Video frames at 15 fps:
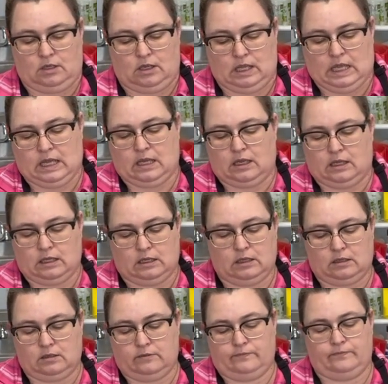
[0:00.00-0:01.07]
a
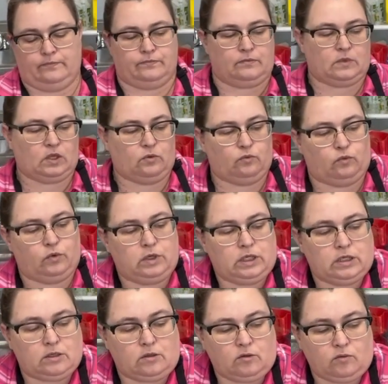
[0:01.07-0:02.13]

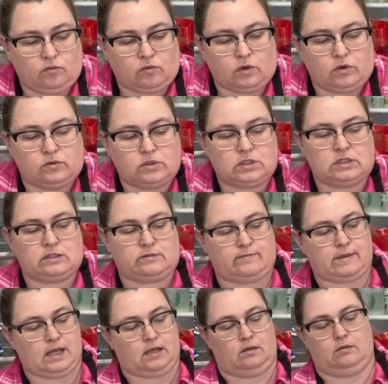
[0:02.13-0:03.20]
real rose
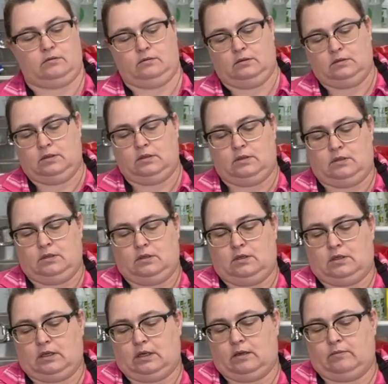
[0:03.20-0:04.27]
smell.
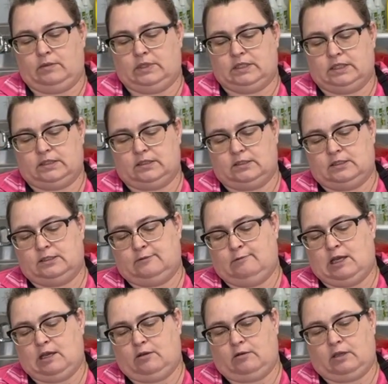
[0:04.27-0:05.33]
Doesn't
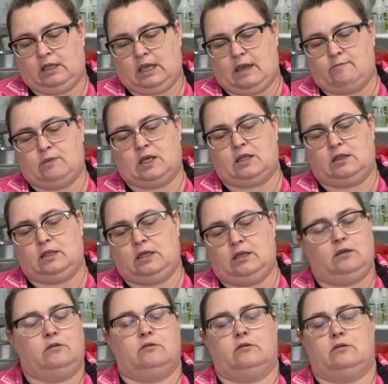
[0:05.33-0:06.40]
smell
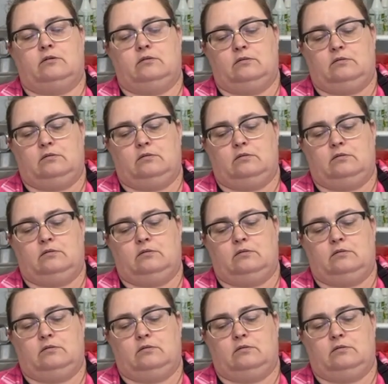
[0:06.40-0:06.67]
chemically or